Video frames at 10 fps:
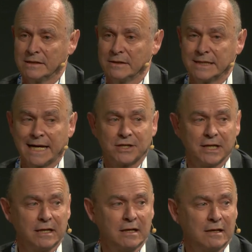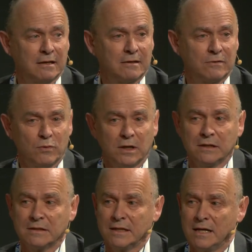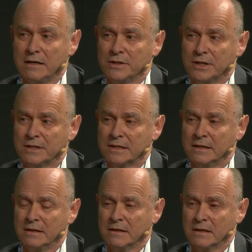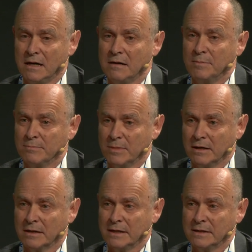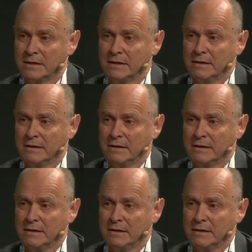So it's actually the world's largest carbon market